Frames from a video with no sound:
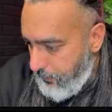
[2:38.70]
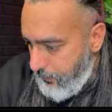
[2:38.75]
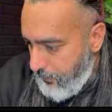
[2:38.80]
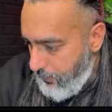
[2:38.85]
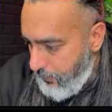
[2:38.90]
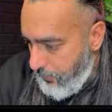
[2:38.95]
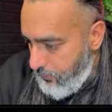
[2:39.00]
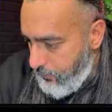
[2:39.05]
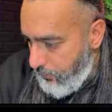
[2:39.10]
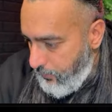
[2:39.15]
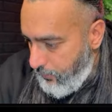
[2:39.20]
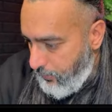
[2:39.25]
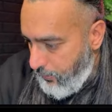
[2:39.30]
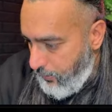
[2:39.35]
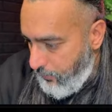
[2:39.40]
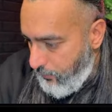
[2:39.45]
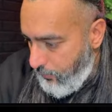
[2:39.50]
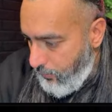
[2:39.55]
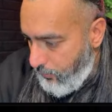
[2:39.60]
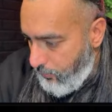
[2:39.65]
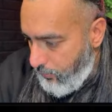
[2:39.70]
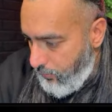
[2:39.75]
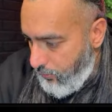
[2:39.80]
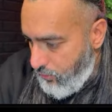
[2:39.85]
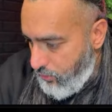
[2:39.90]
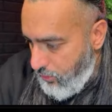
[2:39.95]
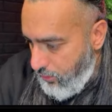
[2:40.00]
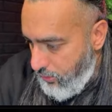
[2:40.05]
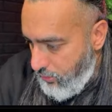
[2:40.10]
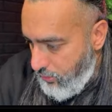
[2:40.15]
That's okay, right? I'm going
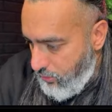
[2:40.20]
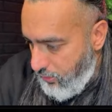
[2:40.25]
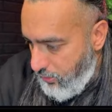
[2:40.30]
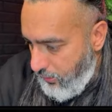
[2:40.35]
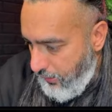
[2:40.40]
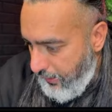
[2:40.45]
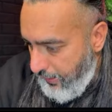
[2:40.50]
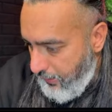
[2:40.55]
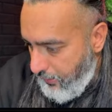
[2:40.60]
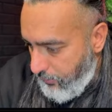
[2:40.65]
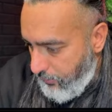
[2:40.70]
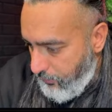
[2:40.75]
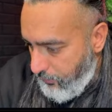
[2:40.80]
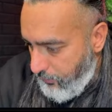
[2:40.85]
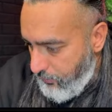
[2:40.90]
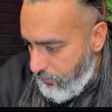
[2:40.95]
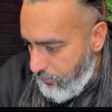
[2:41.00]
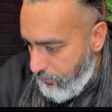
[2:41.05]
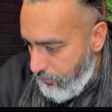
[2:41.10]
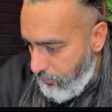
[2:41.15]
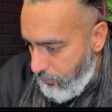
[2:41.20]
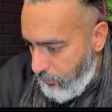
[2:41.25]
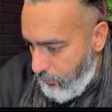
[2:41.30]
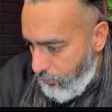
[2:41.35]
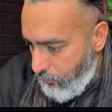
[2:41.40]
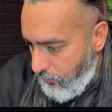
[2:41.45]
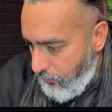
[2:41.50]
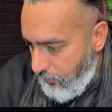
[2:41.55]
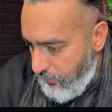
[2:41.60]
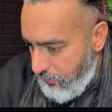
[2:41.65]
to change the layout to
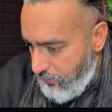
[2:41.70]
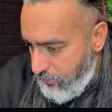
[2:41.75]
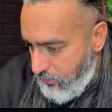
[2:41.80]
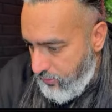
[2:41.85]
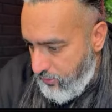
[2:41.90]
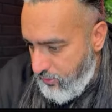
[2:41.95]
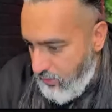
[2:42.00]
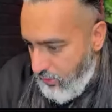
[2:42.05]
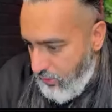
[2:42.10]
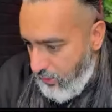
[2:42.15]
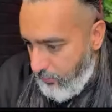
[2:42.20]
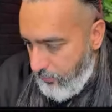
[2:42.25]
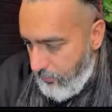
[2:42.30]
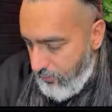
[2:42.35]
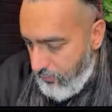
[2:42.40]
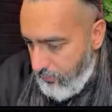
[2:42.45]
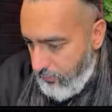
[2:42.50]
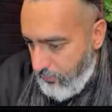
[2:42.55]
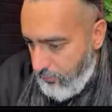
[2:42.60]
grid to start with.